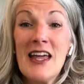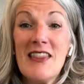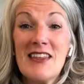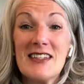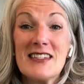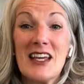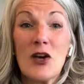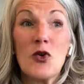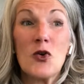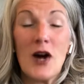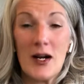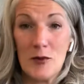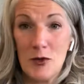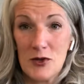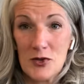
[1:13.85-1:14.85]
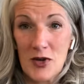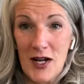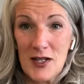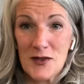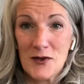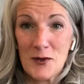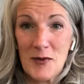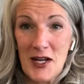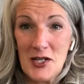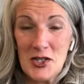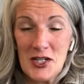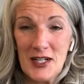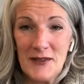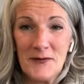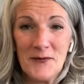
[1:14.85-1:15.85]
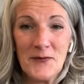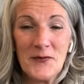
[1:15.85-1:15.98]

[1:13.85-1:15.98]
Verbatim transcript: this incredible transformation.